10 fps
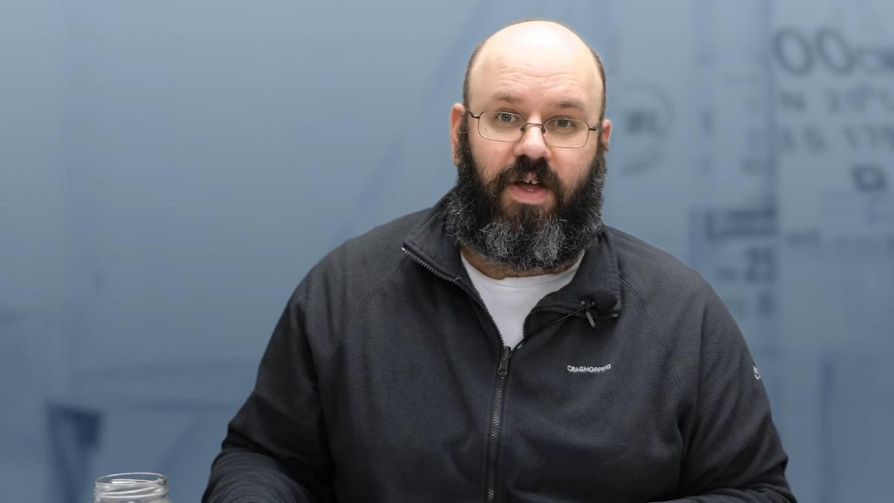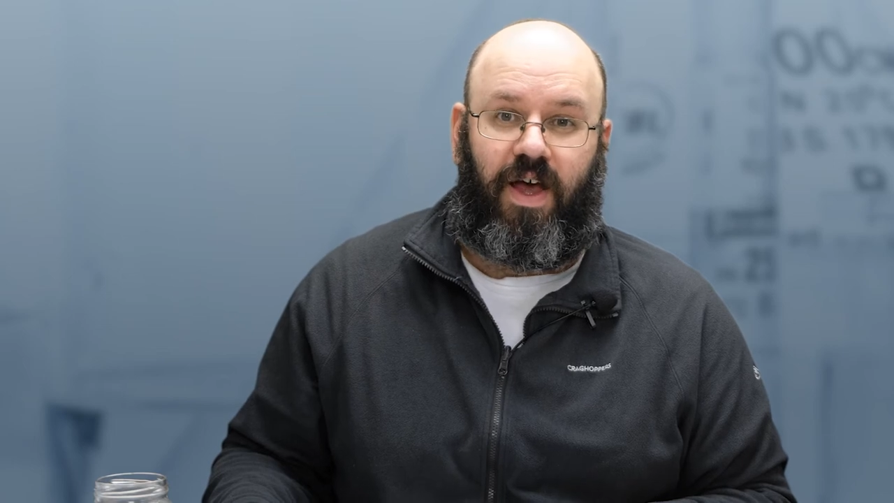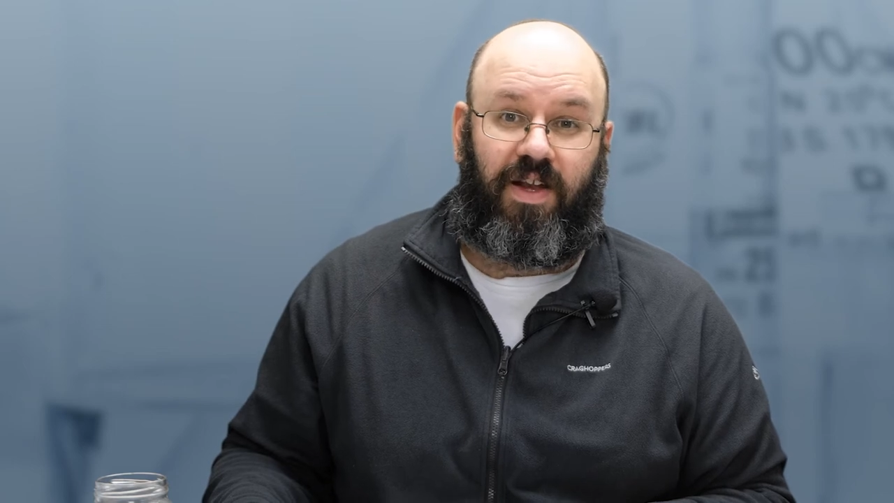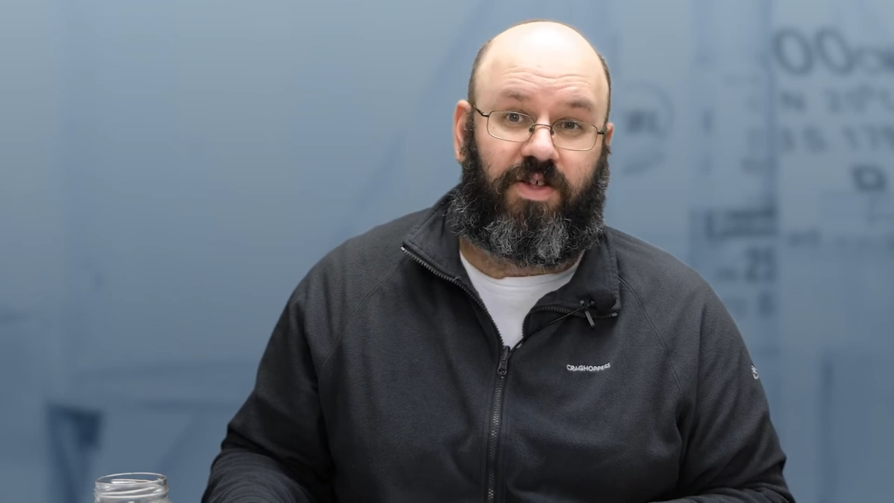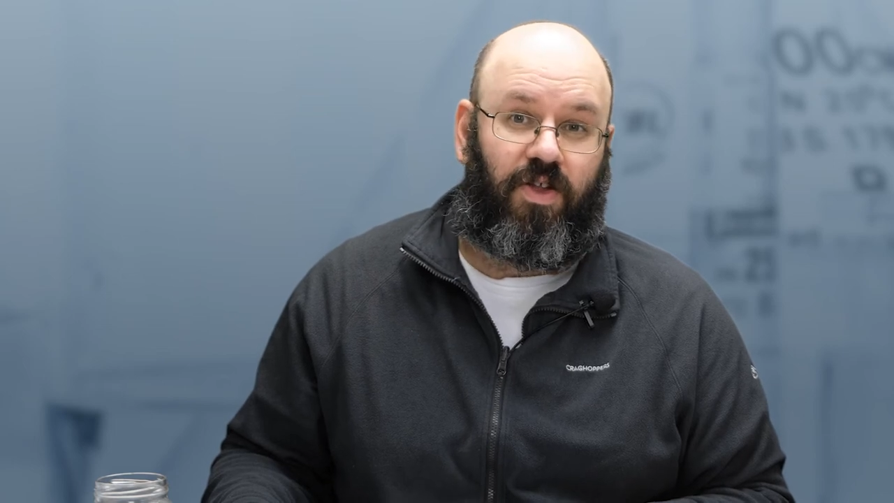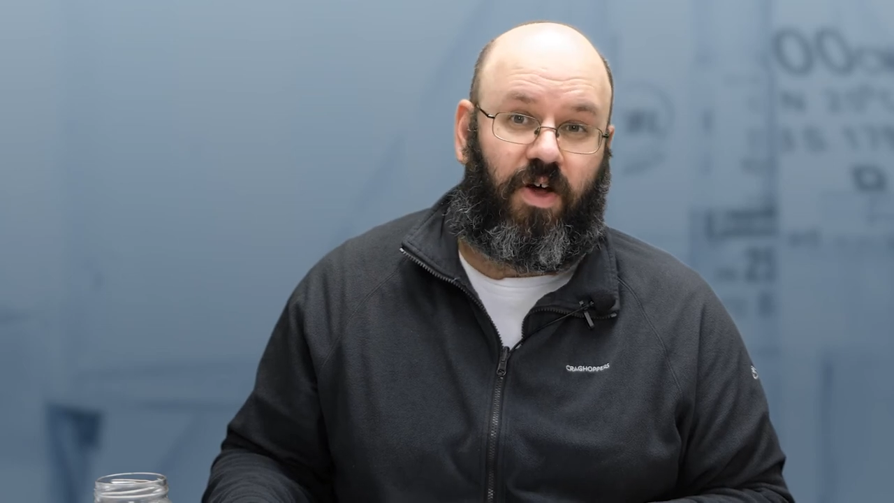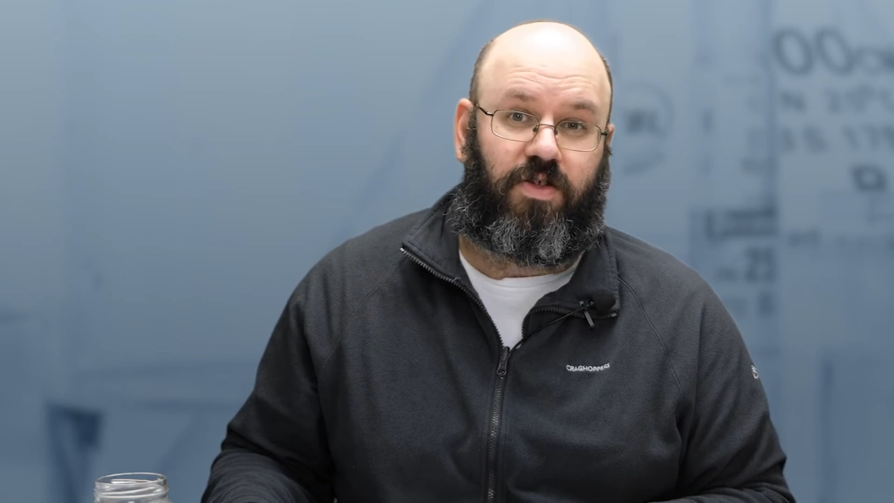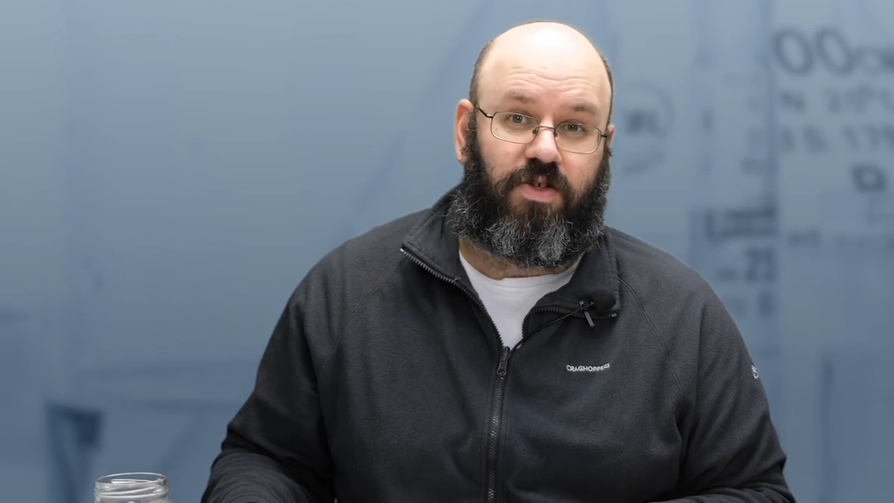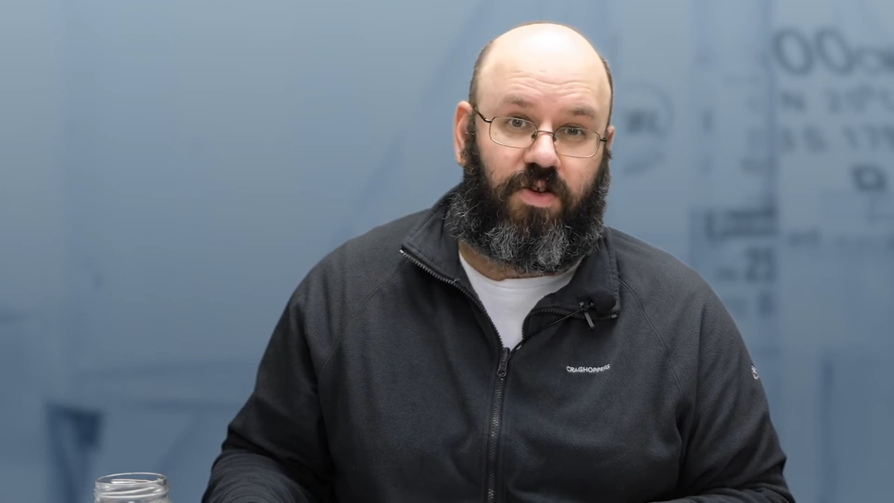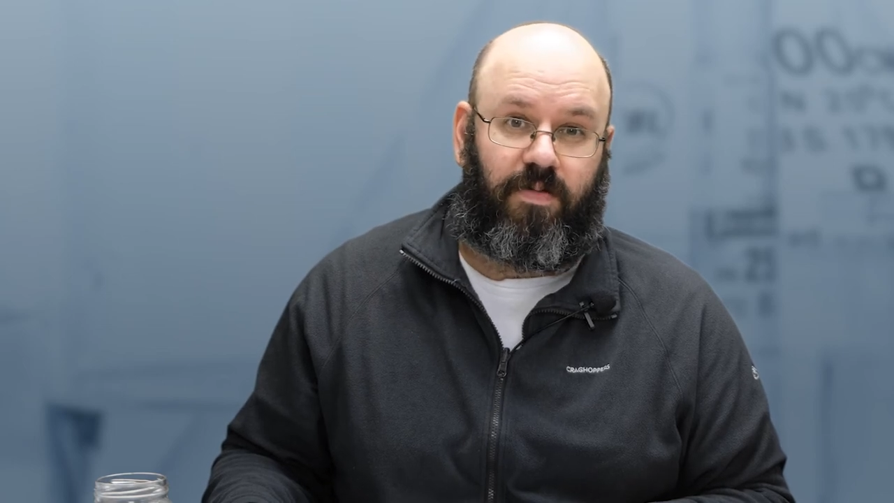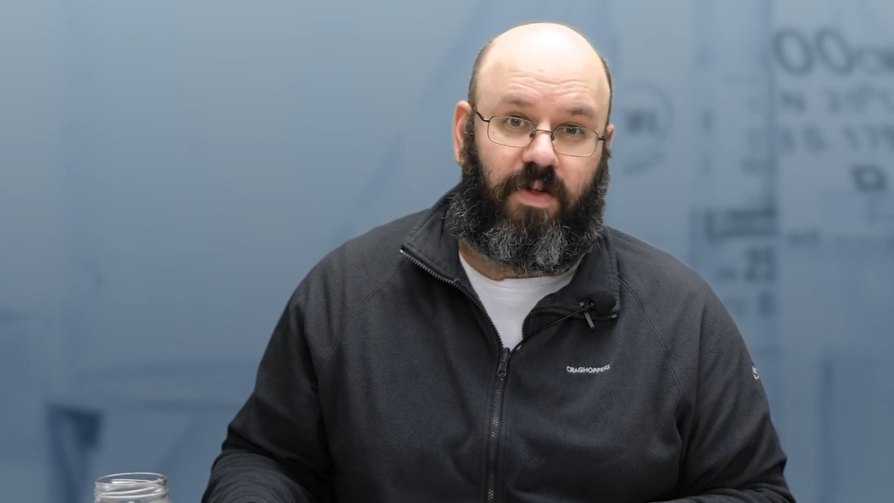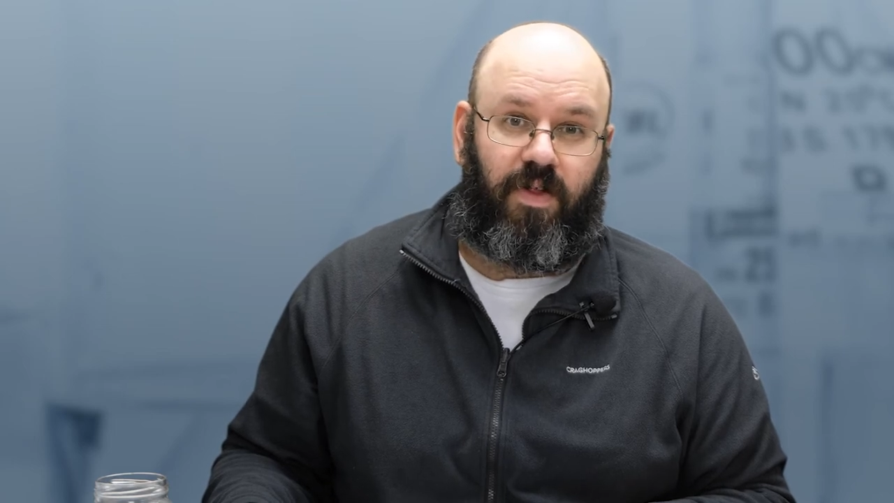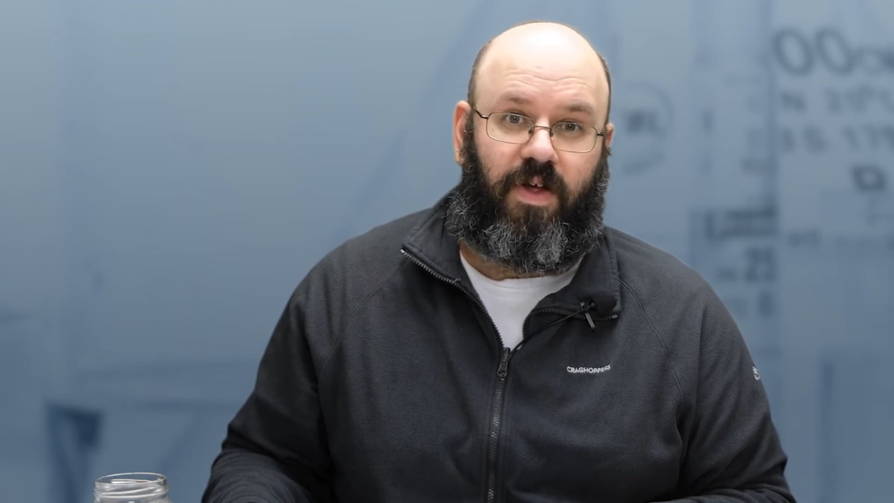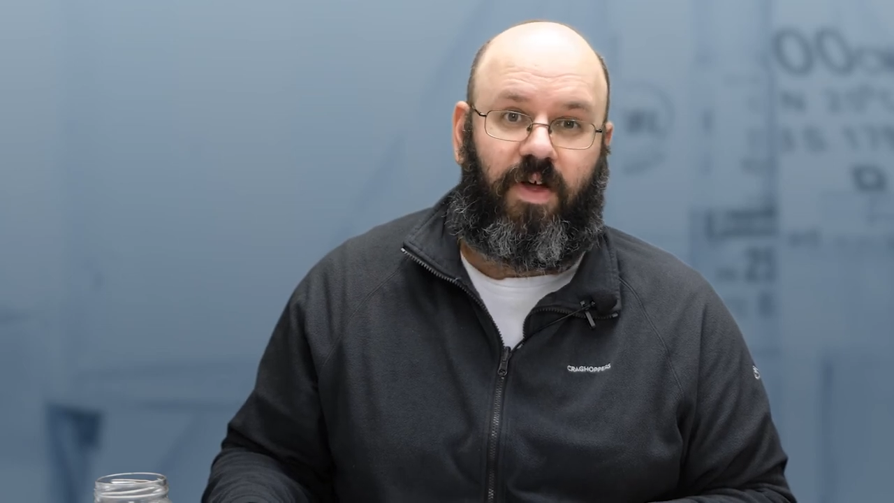and is not suitable